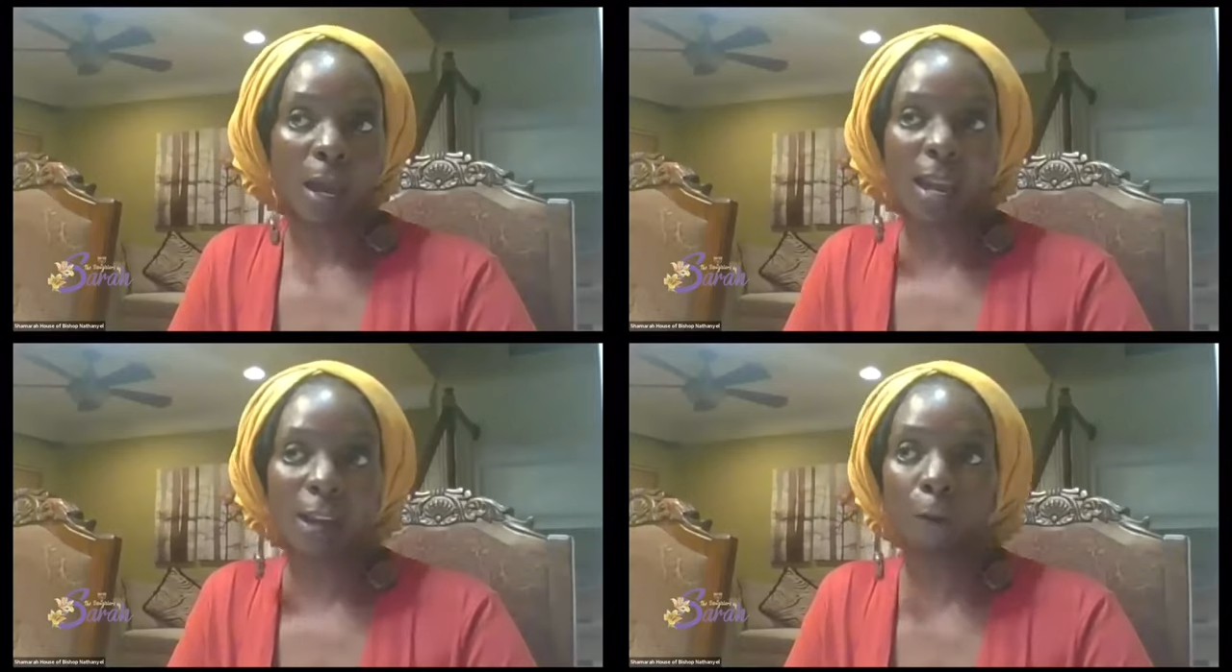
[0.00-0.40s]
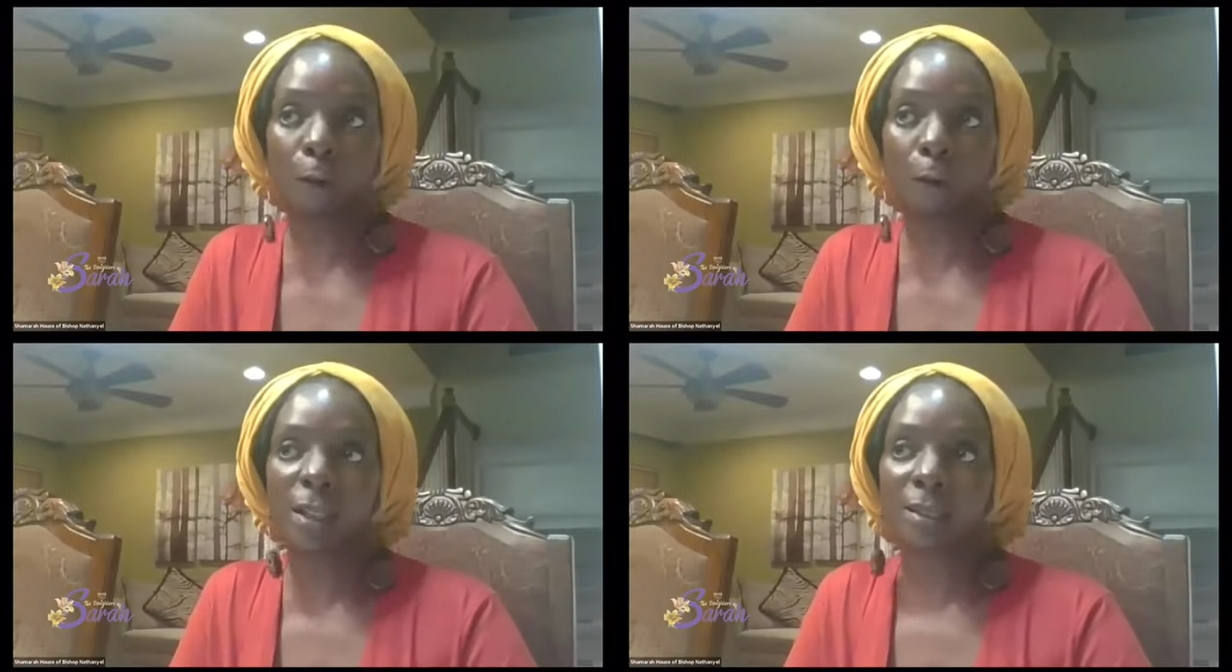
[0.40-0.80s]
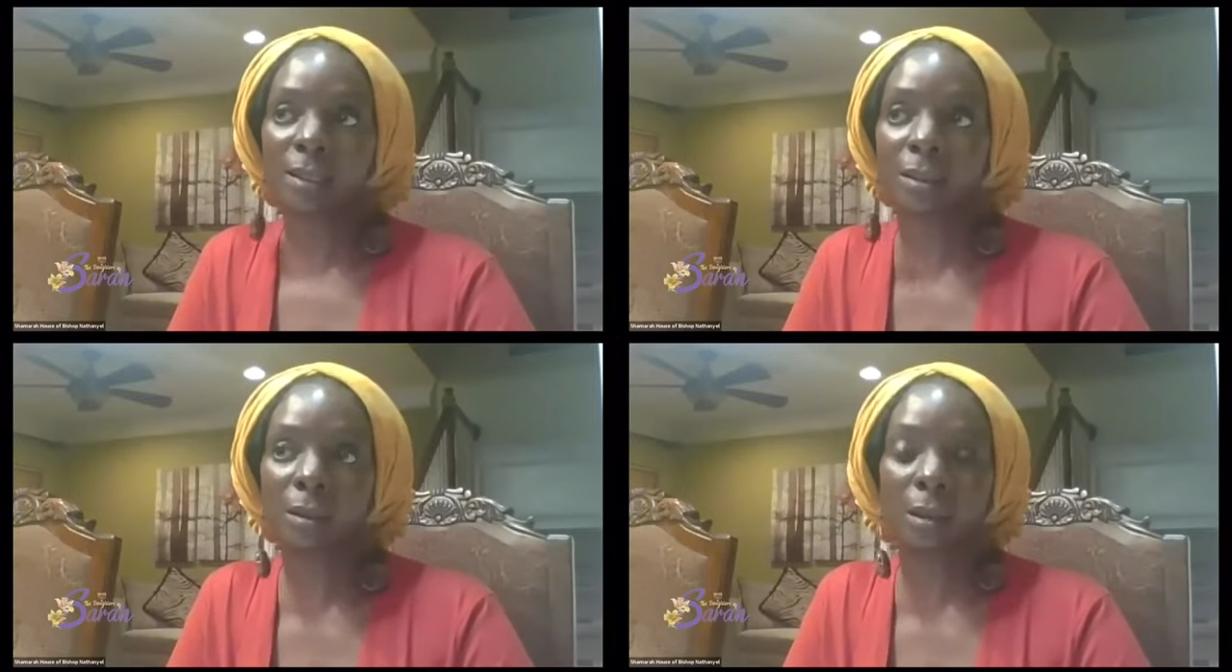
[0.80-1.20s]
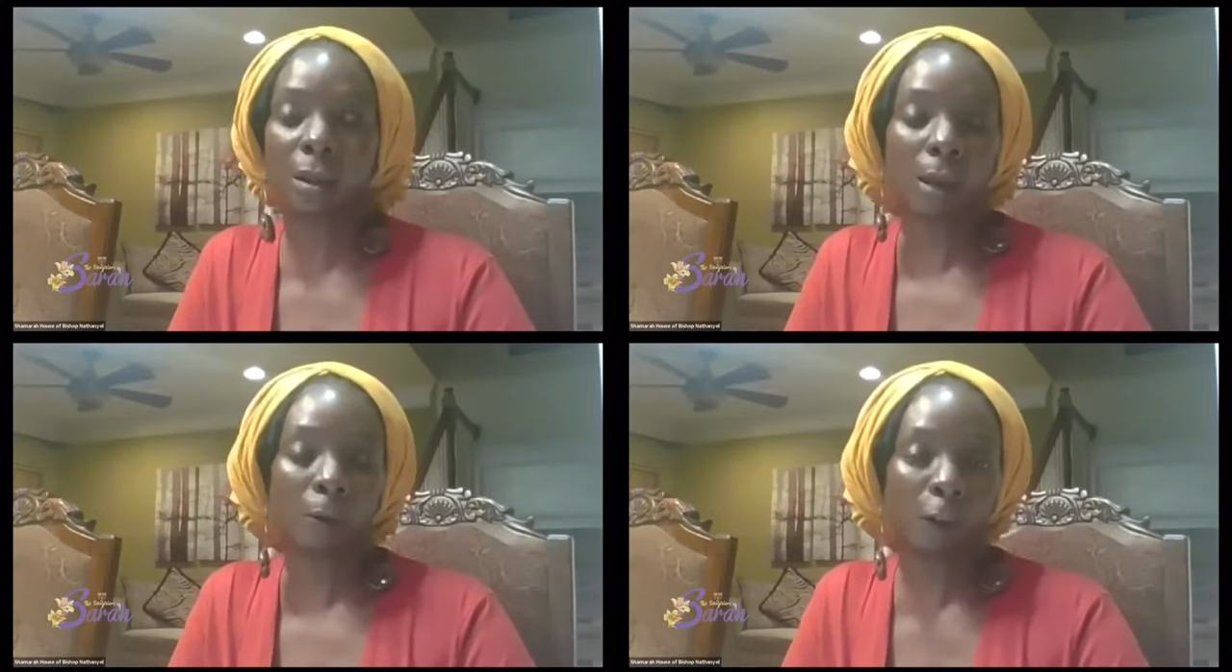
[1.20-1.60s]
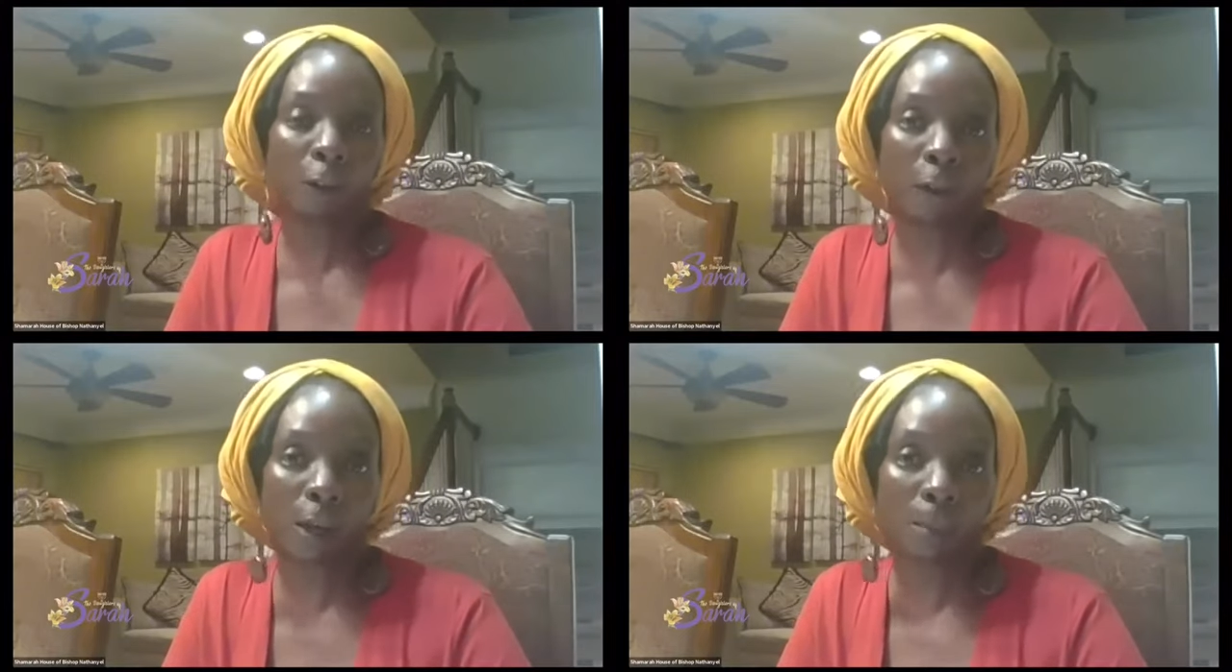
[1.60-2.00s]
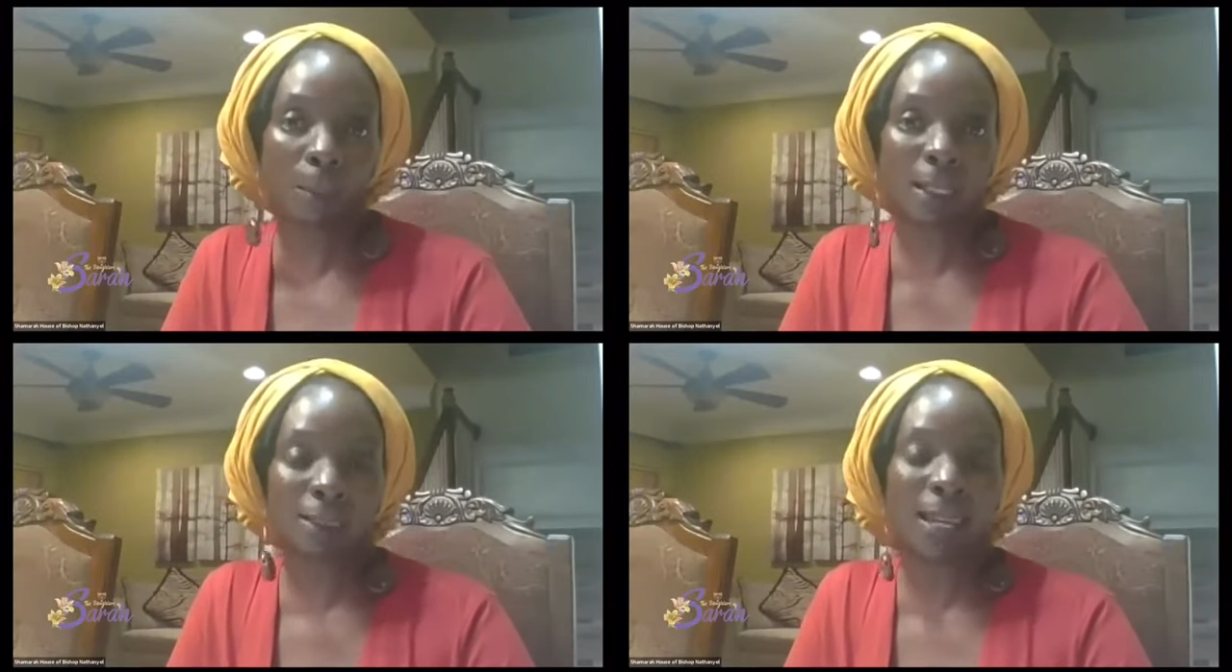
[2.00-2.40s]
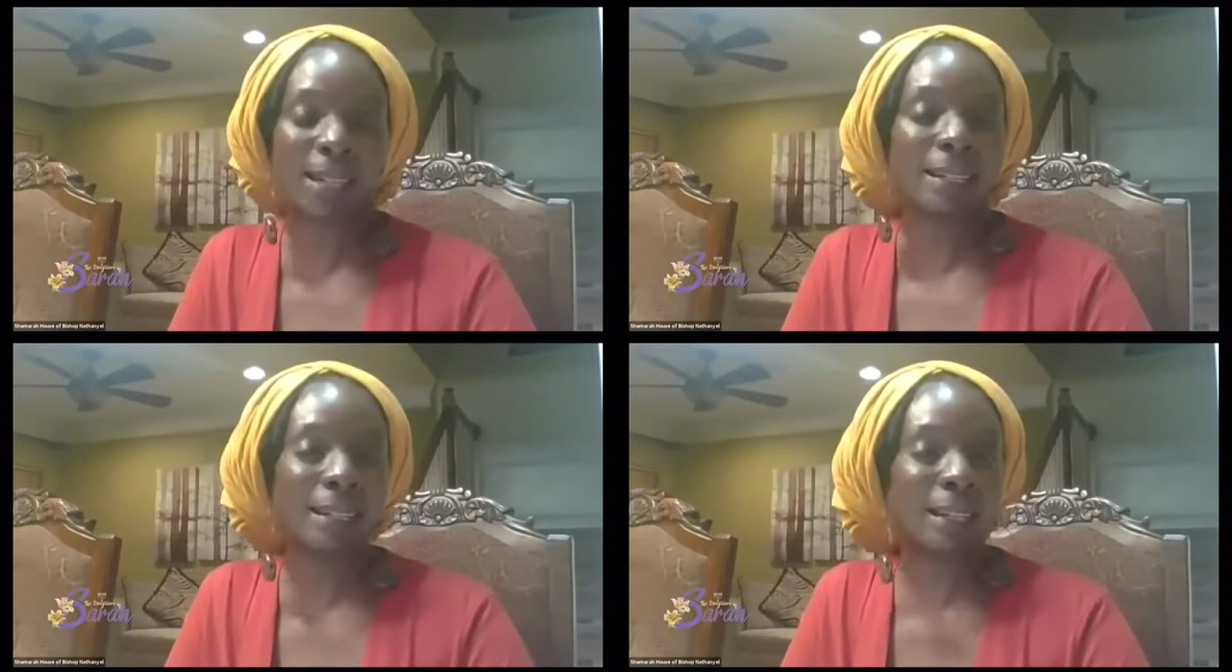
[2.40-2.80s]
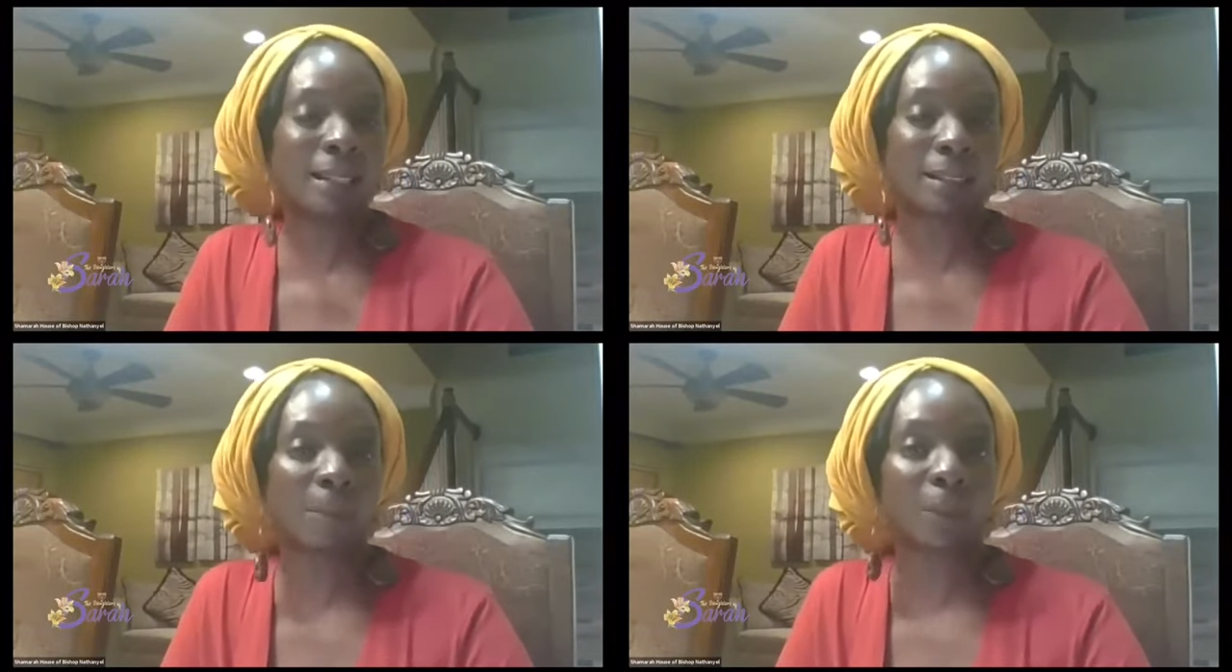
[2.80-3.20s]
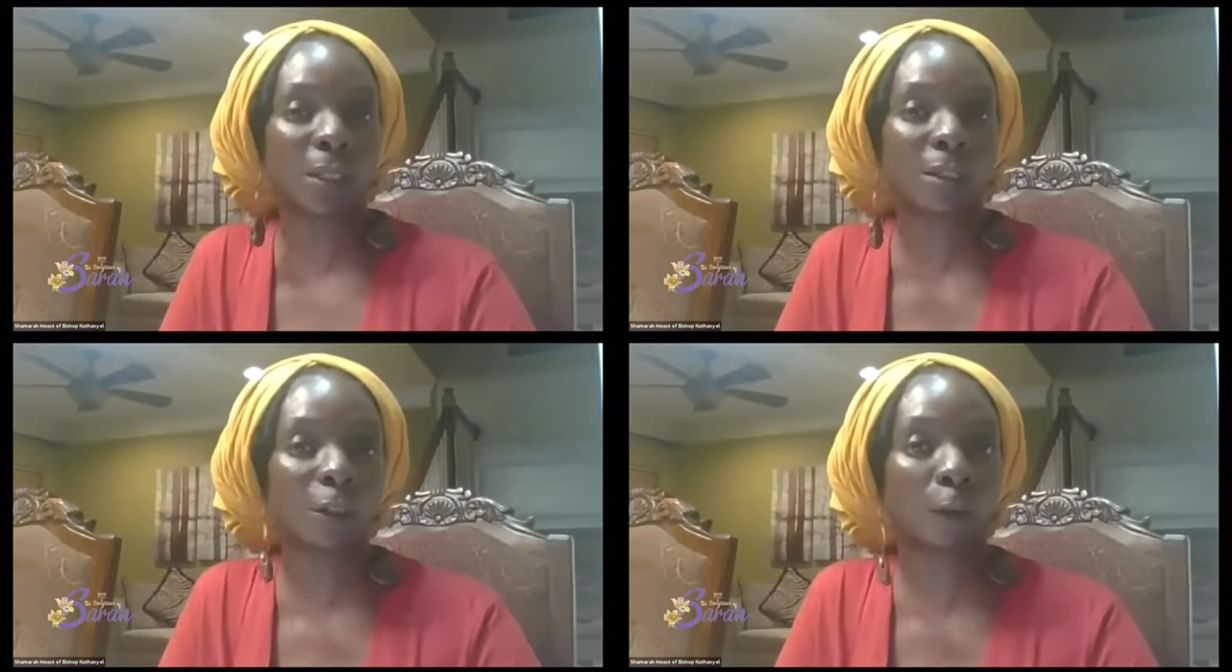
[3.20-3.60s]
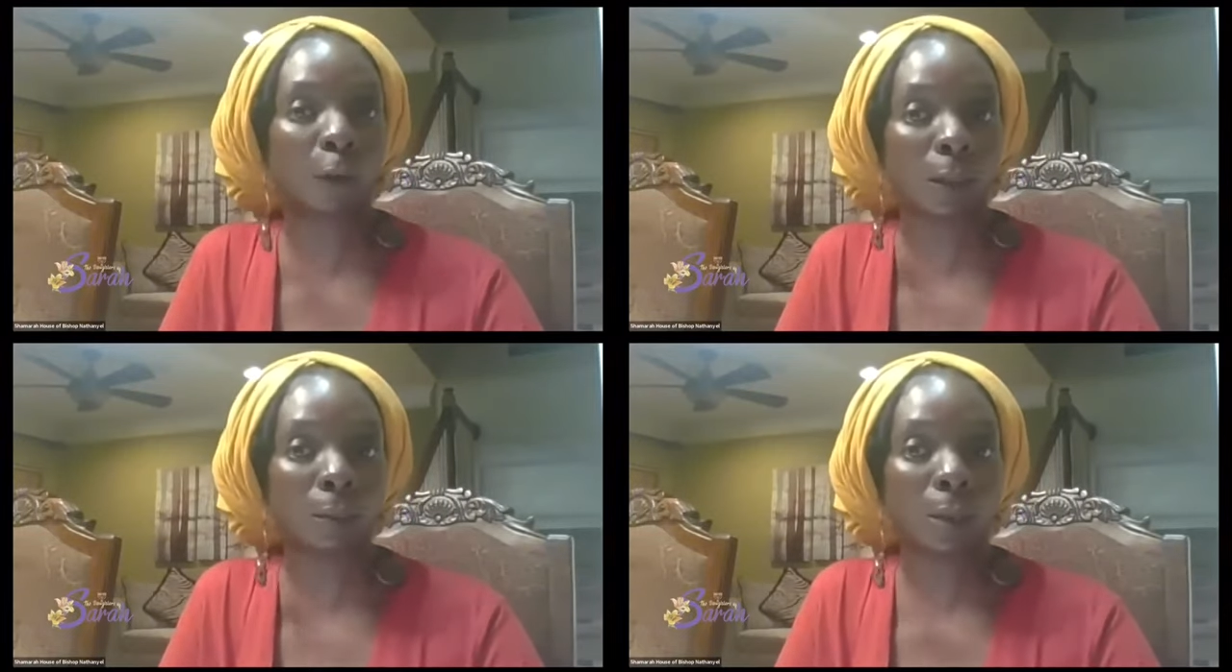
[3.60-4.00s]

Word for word: Every sister, every family, they need something different.